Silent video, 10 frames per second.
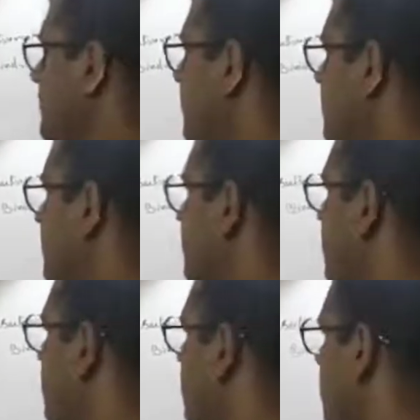factor
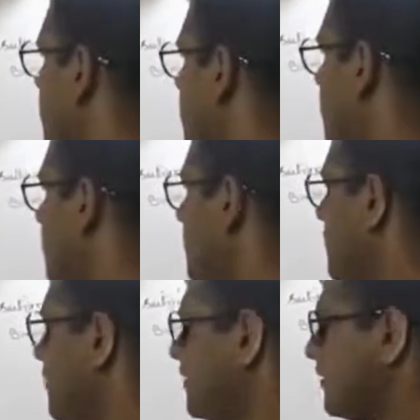third,
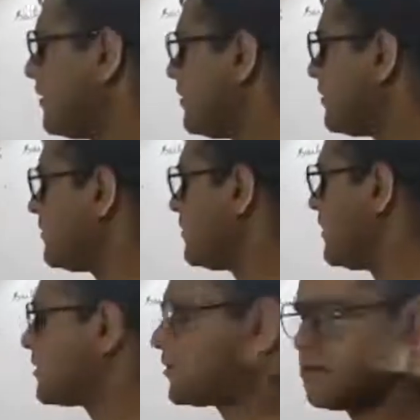
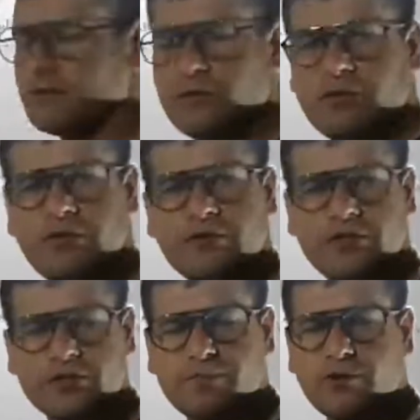this is
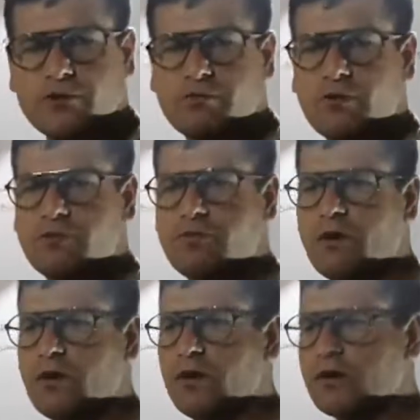responsible
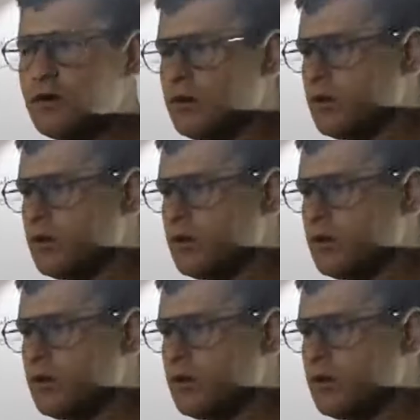for